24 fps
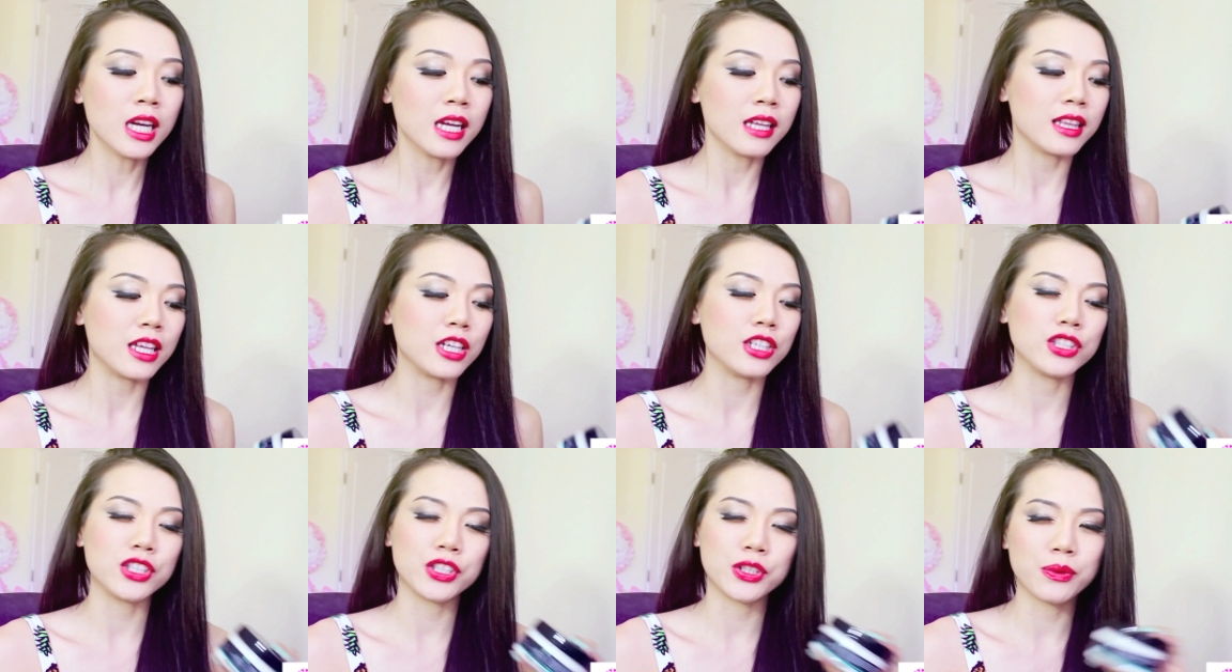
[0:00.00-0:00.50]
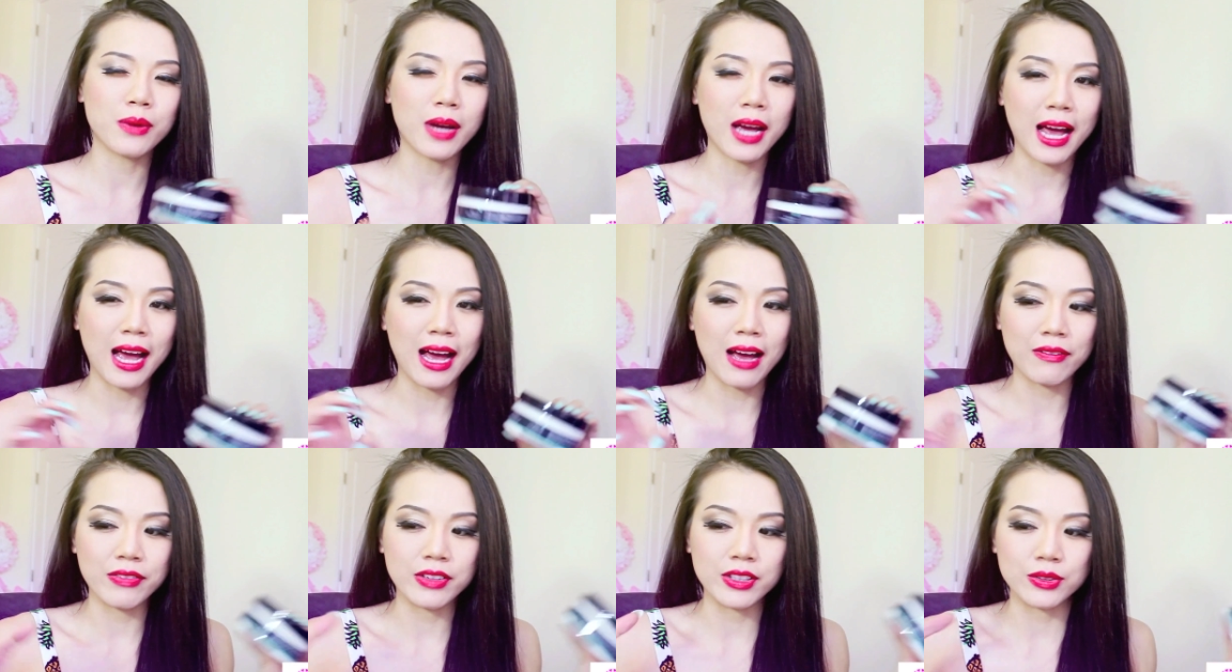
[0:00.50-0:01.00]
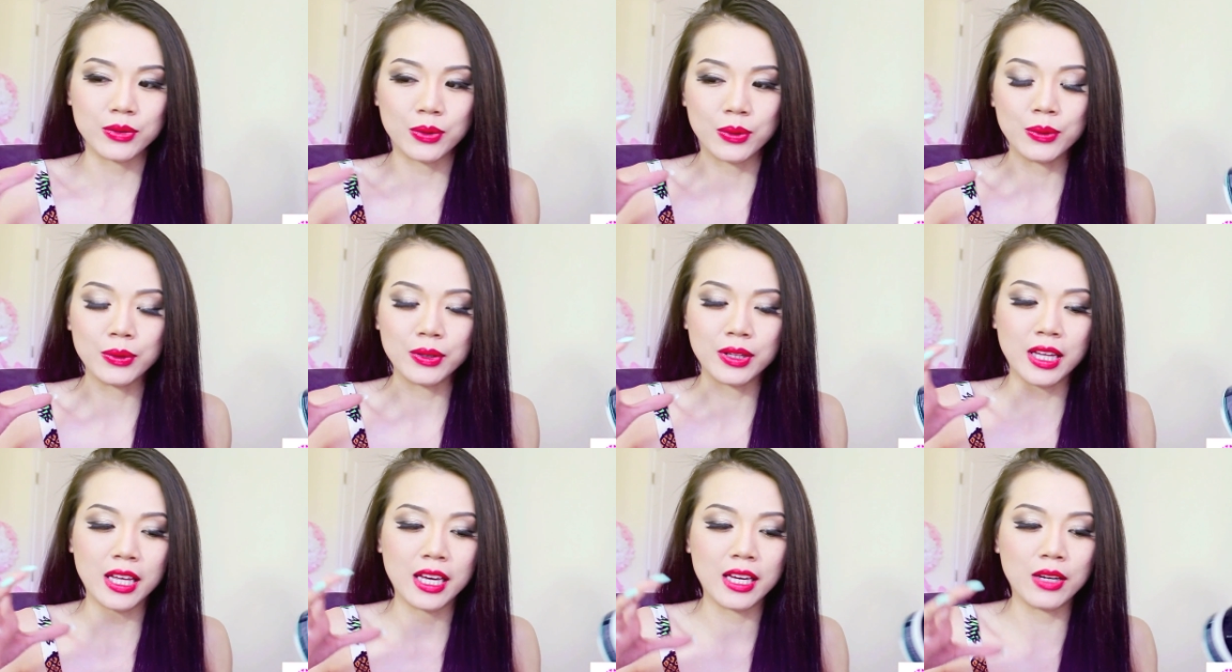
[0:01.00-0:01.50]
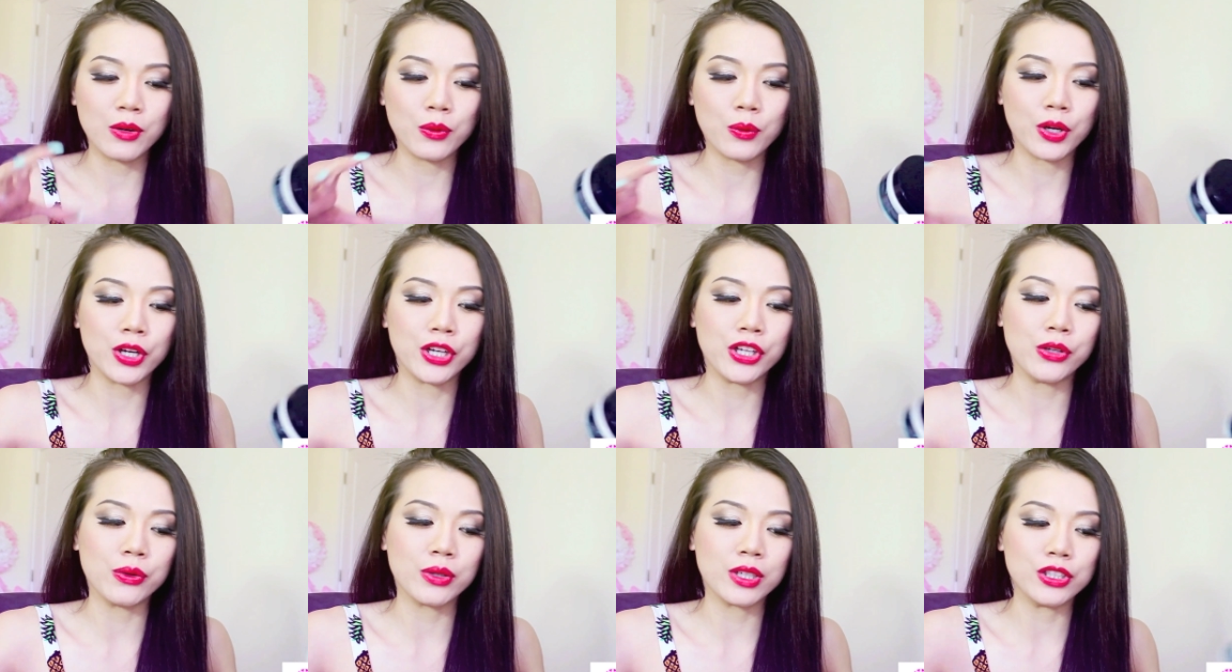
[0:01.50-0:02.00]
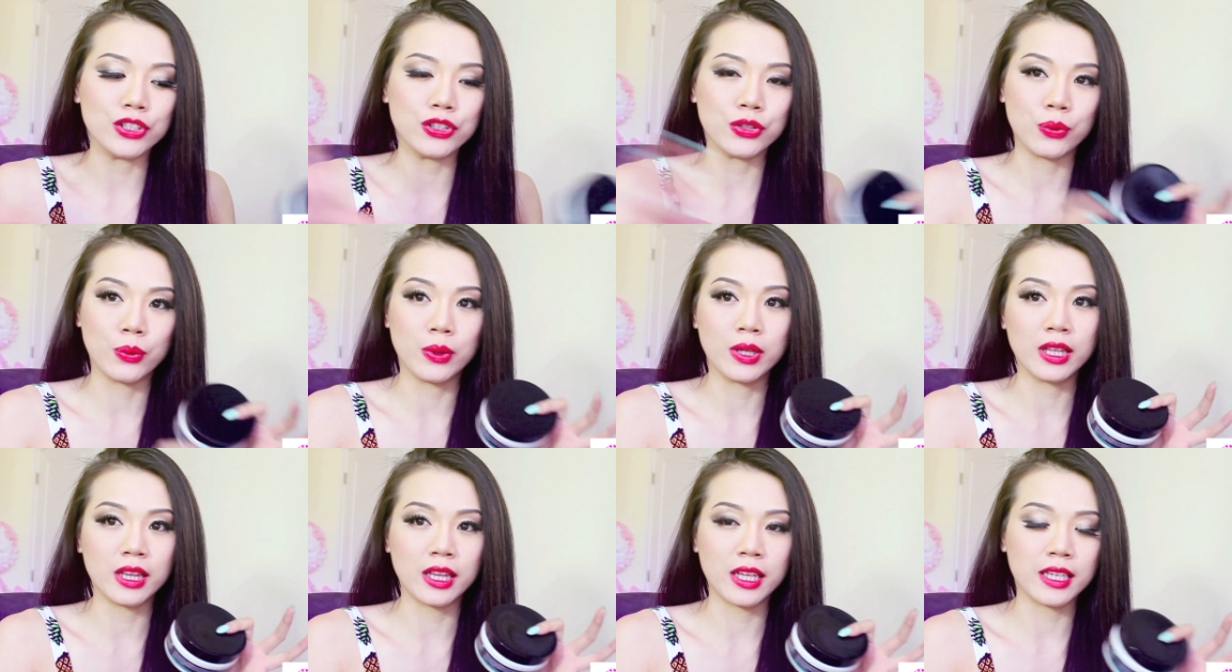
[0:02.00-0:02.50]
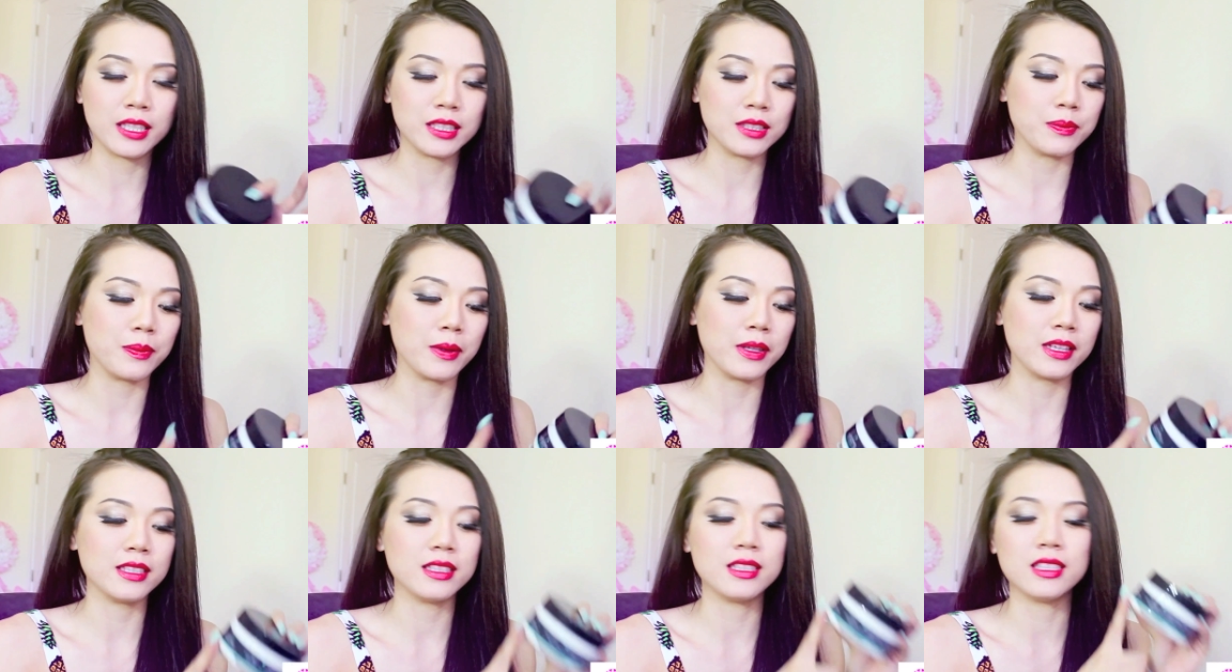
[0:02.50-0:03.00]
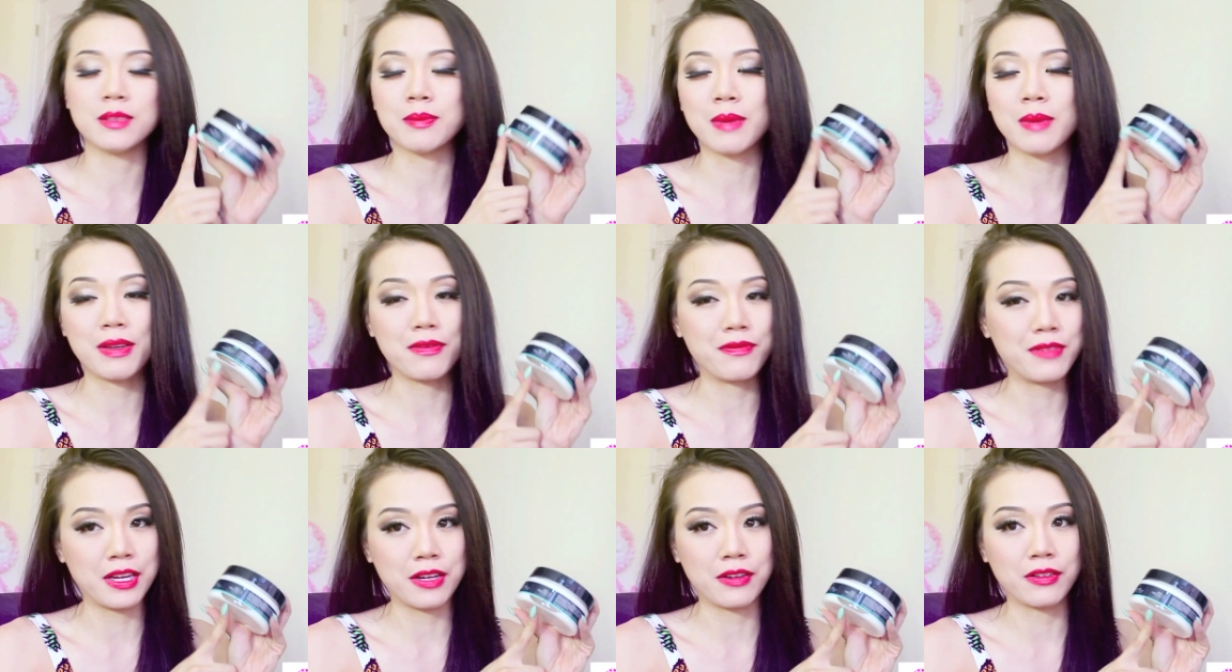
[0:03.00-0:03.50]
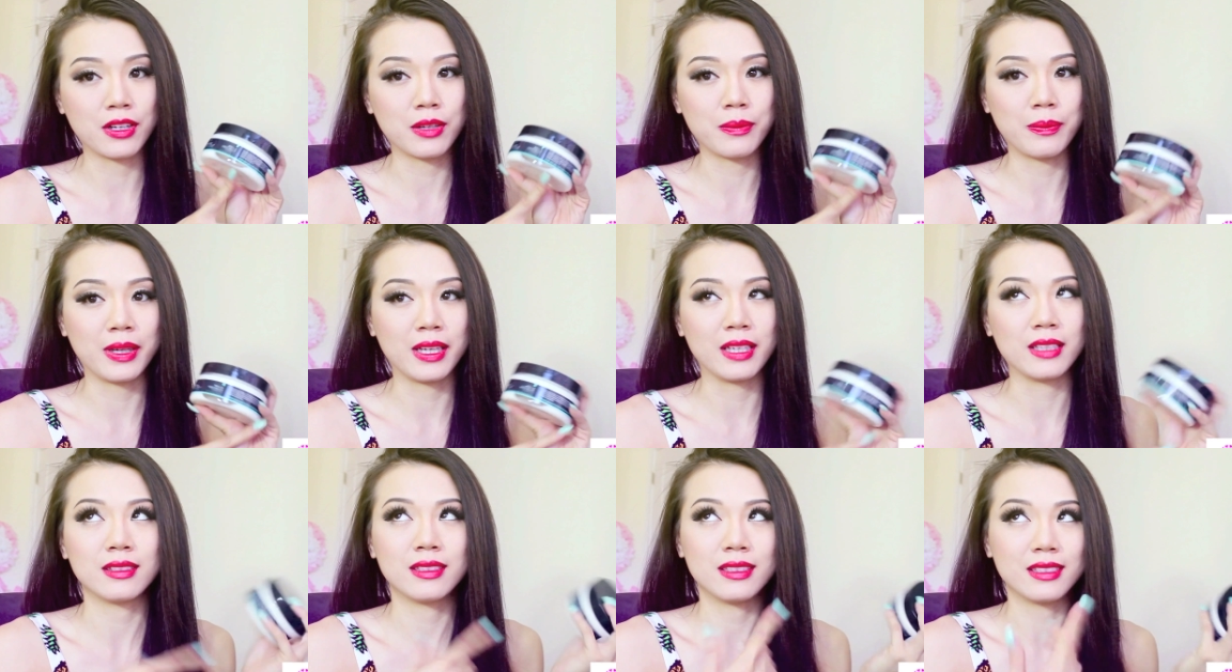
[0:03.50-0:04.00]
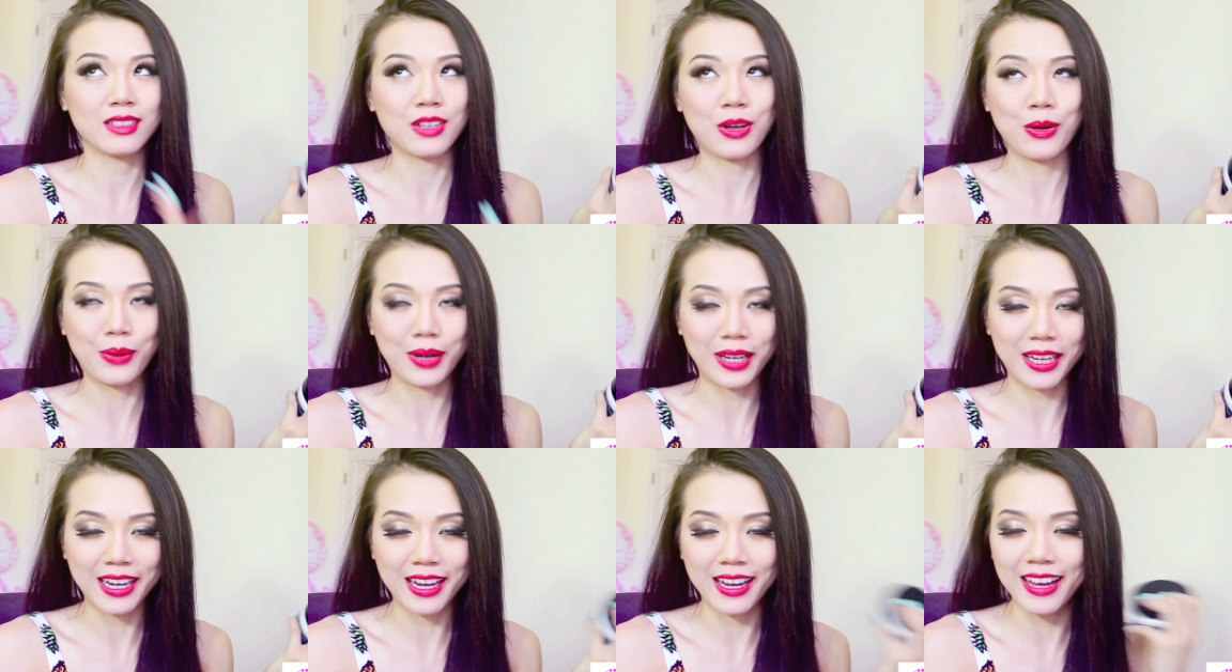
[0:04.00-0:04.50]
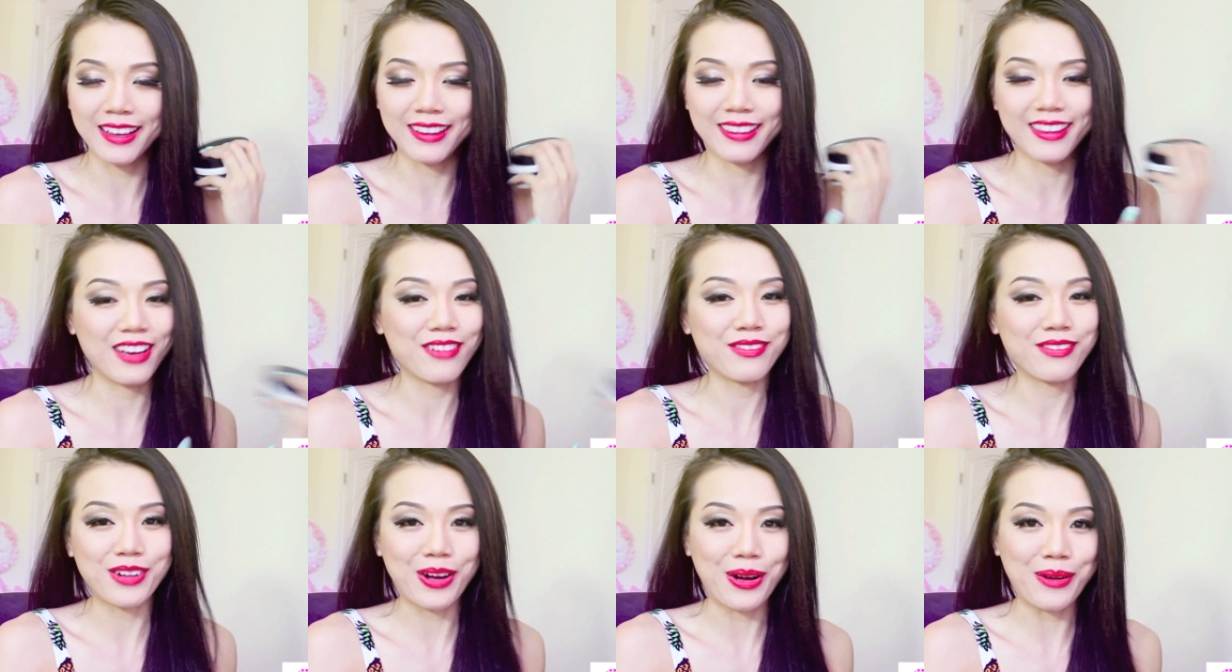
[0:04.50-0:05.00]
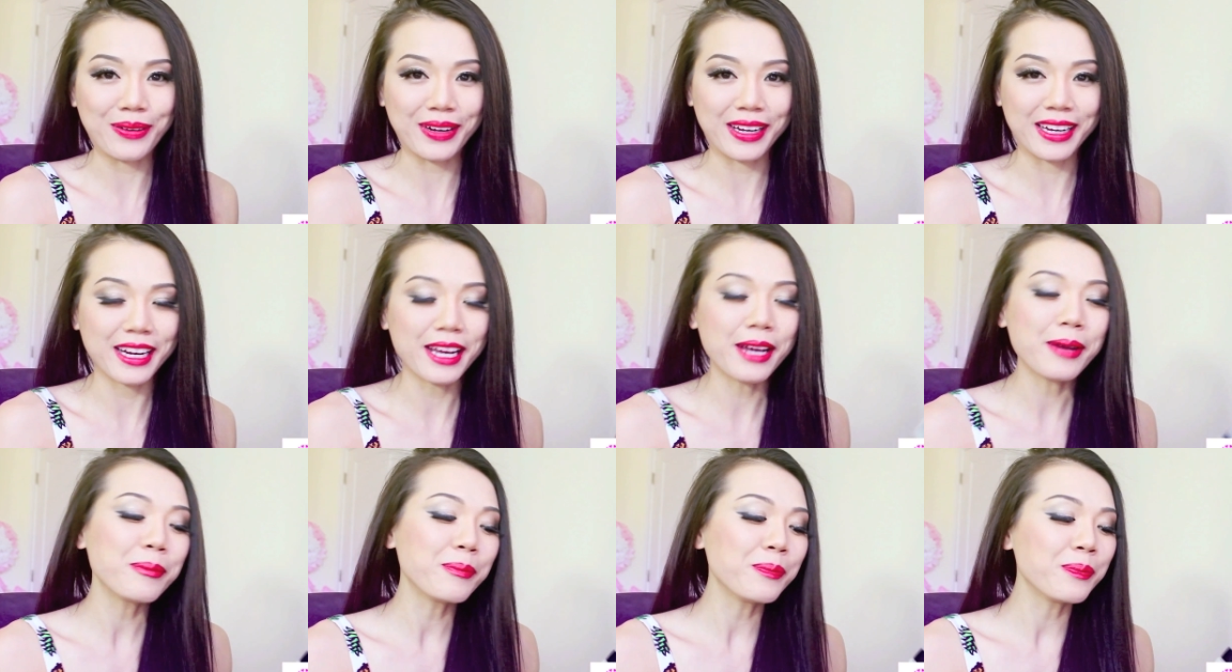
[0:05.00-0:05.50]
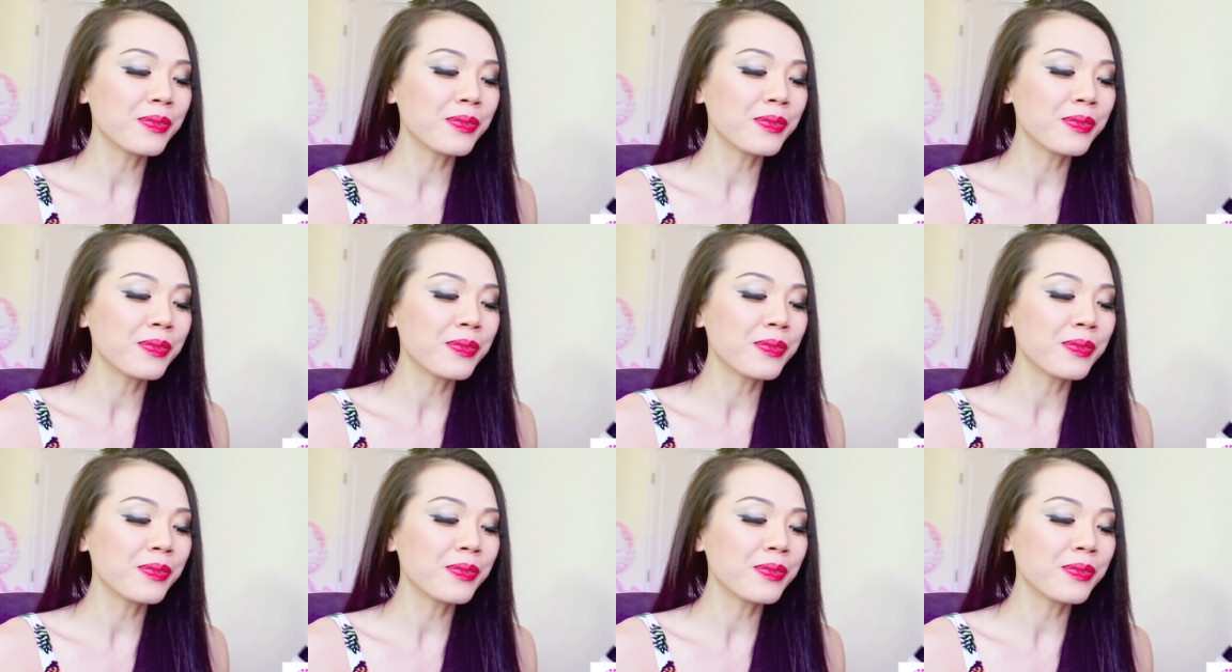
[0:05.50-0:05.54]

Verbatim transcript: They do have this whole thing where you can join things, but this is my favorite because it's coconut. I love coconut.